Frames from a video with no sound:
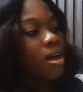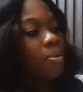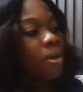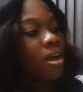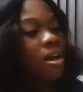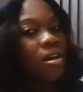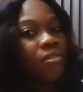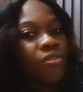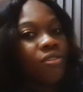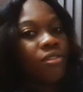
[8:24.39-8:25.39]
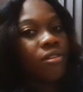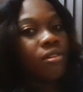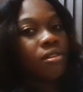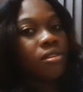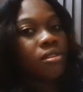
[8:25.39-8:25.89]
up curve,
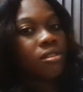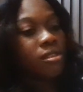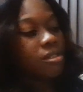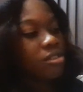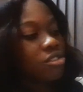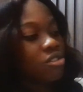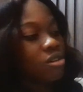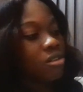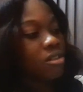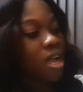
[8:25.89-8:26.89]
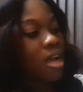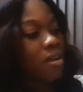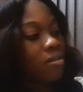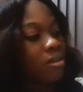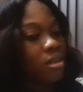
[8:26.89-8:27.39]
stroke
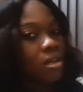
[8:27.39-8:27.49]
down,